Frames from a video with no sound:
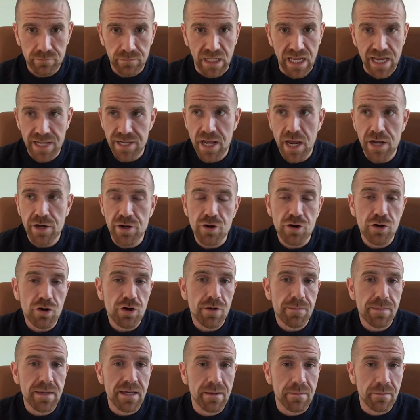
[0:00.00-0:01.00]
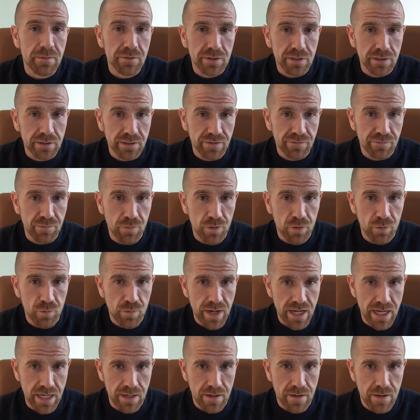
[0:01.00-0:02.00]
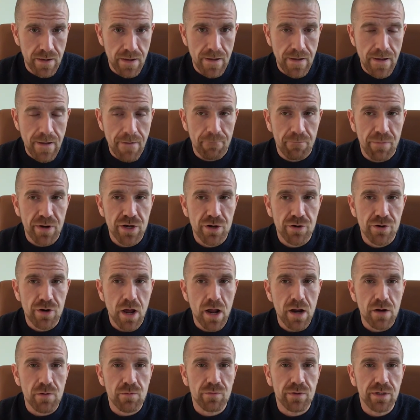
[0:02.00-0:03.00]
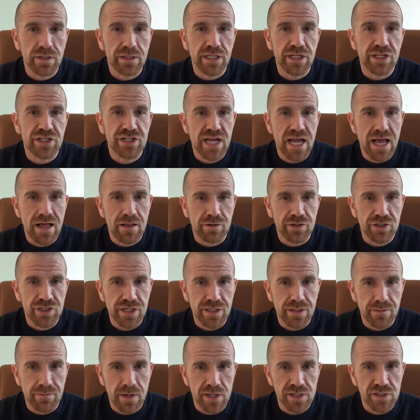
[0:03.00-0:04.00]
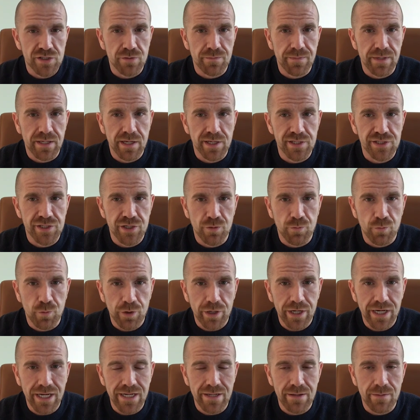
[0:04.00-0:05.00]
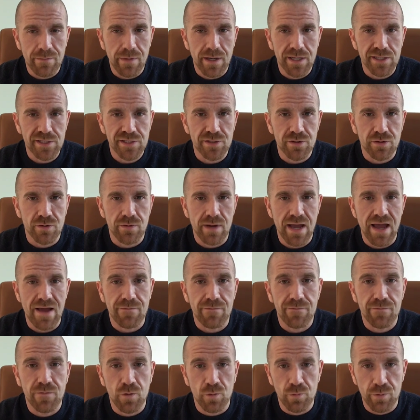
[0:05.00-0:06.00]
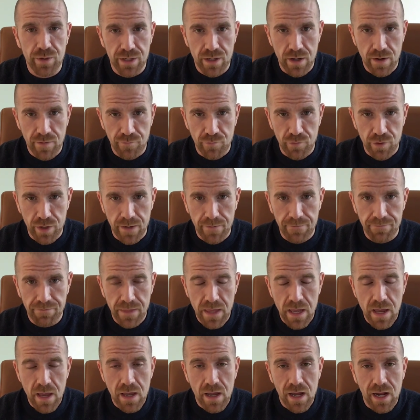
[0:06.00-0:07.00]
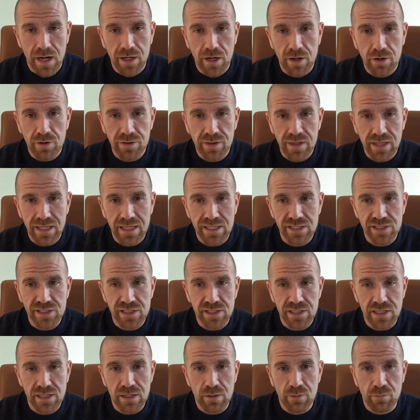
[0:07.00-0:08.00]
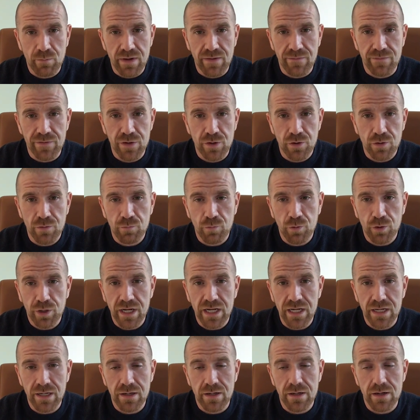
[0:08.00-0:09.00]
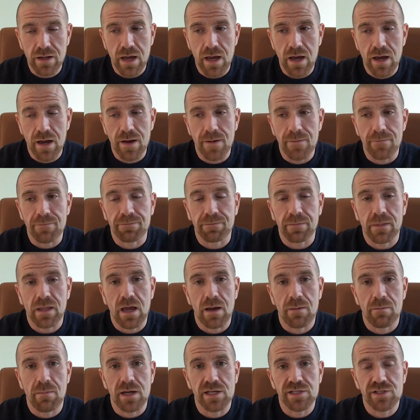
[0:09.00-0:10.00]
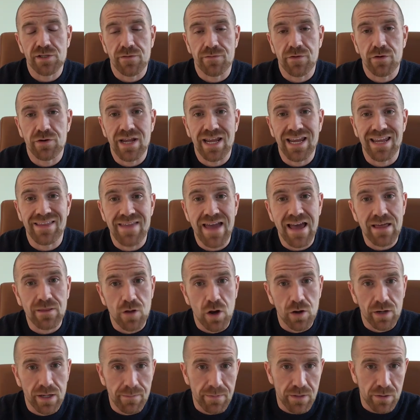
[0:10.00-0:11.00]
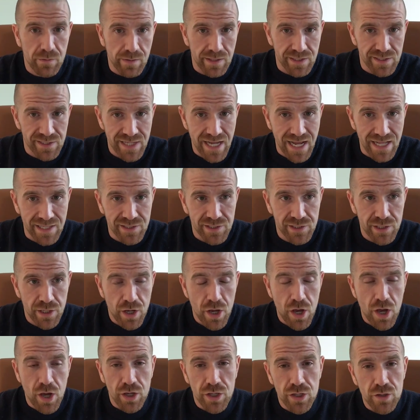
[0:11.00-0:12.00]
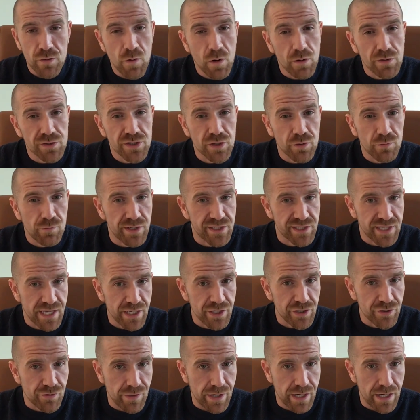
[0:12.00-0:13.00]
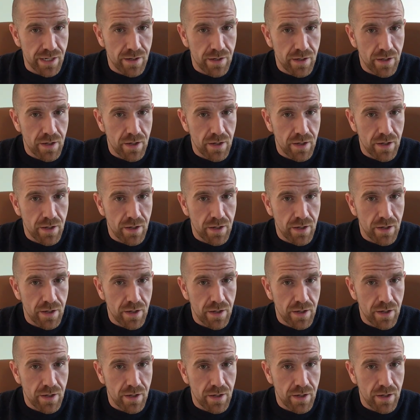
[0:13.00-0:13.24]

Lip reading: And yeah, you're going to be able to lift more weight, but you're not really challenging the muscle because you're working the muscle at full recovery. Another thing is if you're working a muscle, if you're taking that long in between sets, you also risk injury,